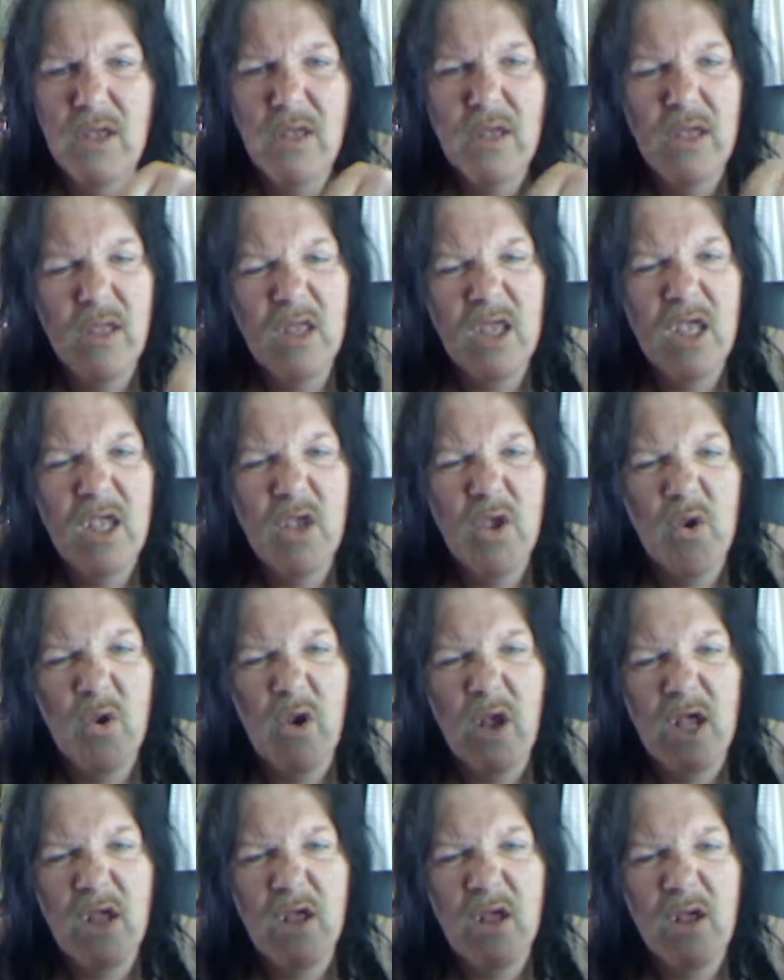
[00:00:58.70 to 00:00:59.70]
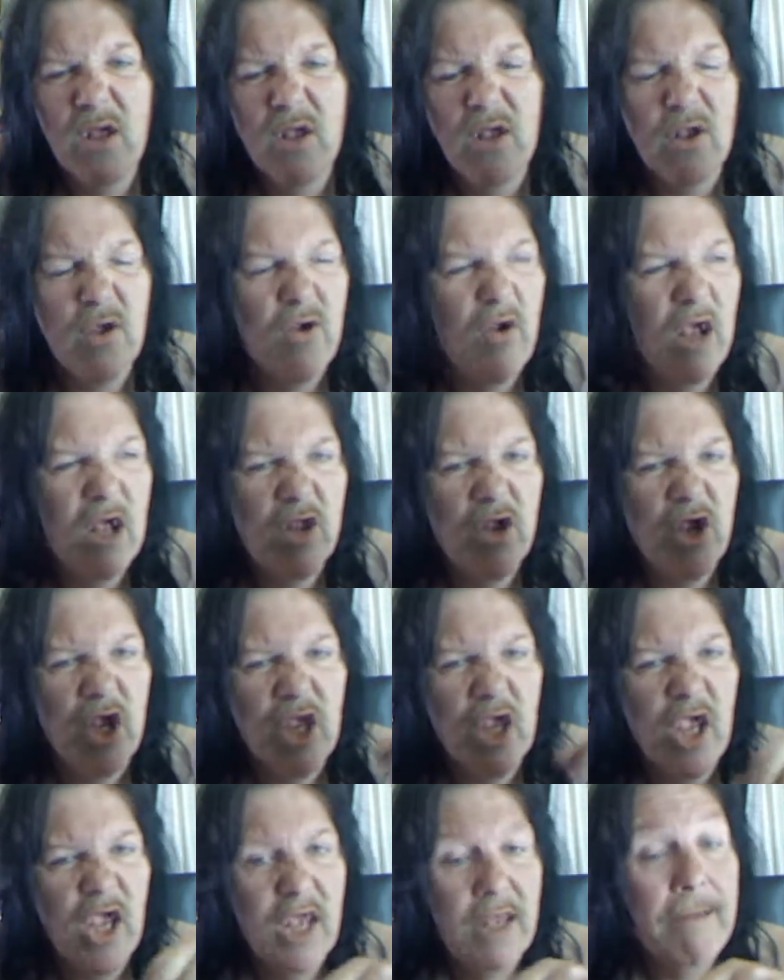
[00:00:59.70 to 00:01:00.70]
It needs crouching.
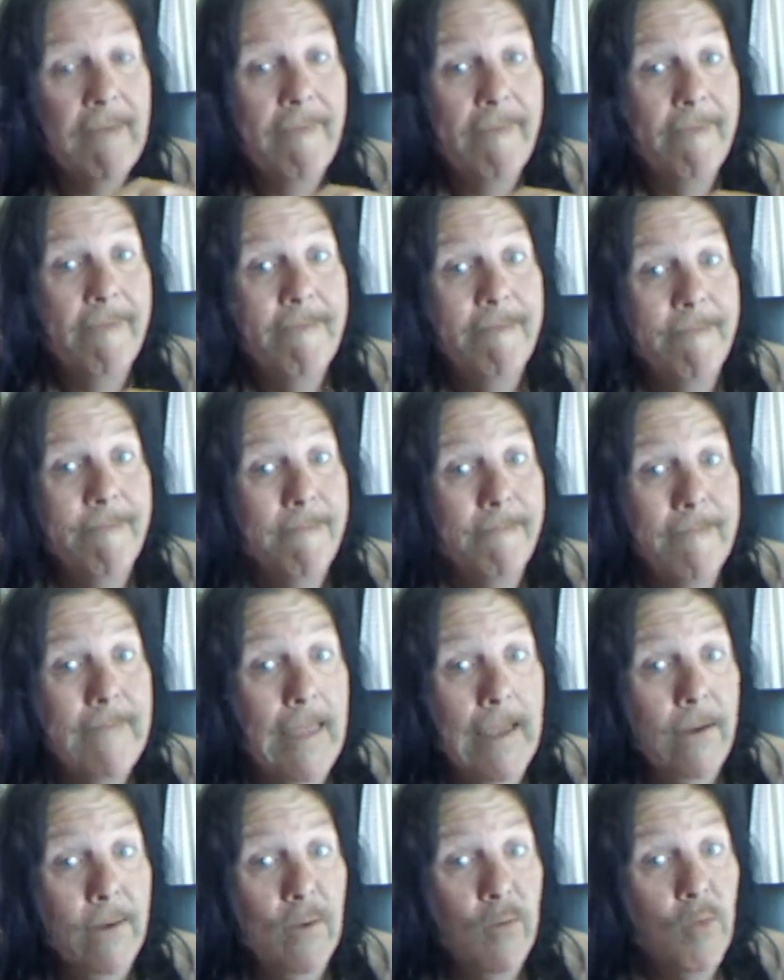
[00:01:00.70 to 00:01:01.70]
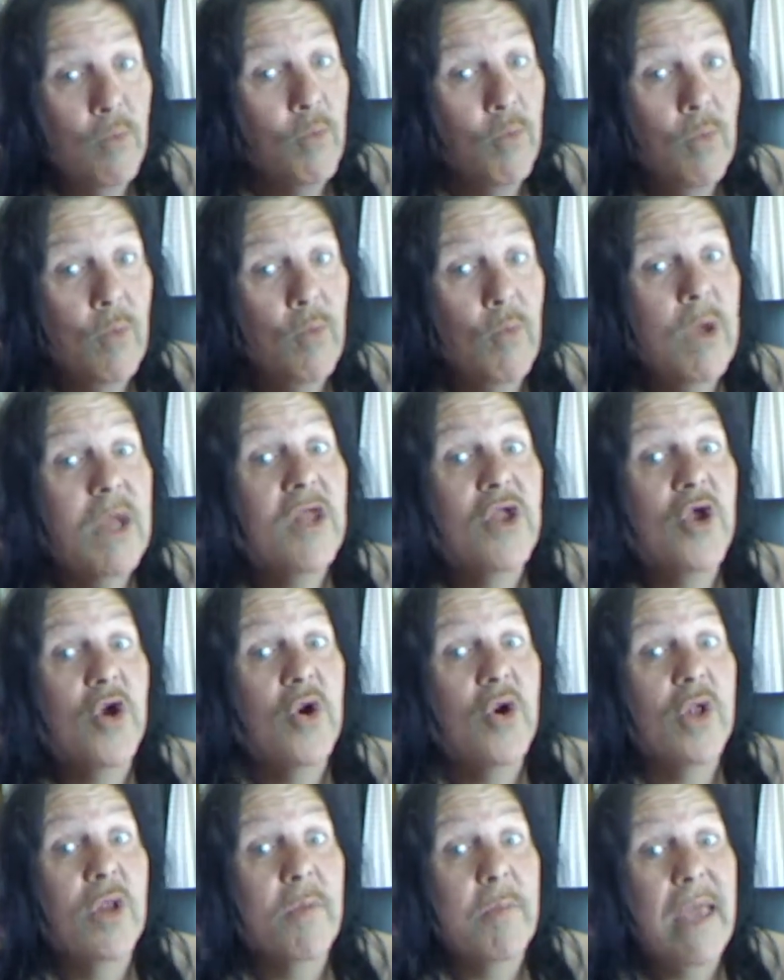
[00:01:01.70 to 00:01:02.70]
No, we're
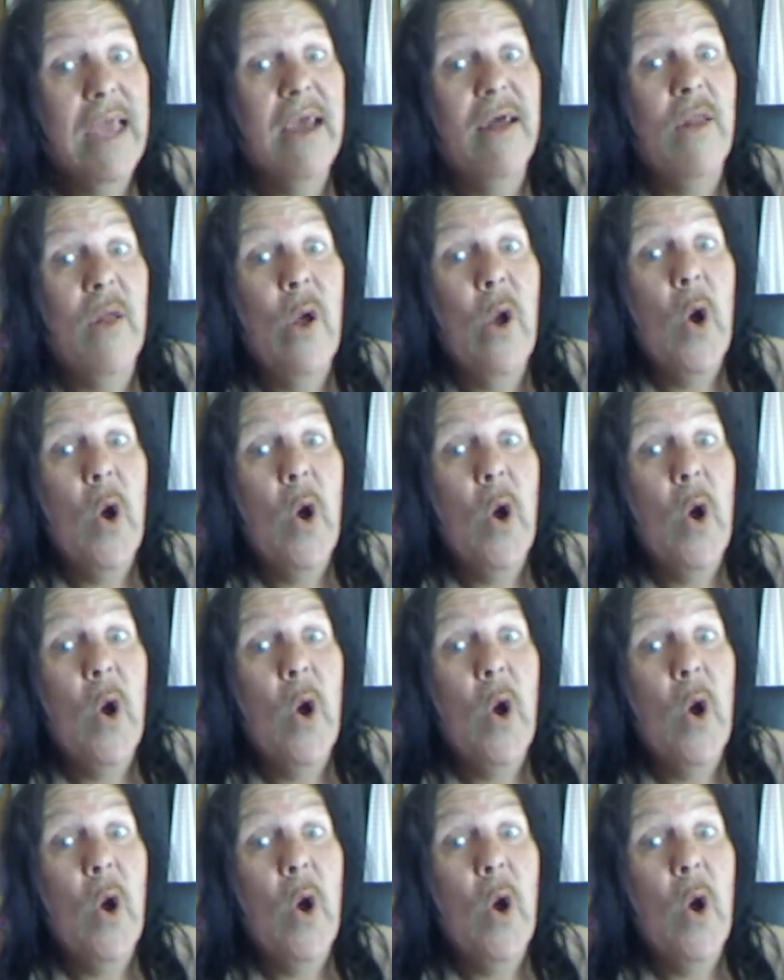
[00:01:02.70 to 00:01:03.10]
talking about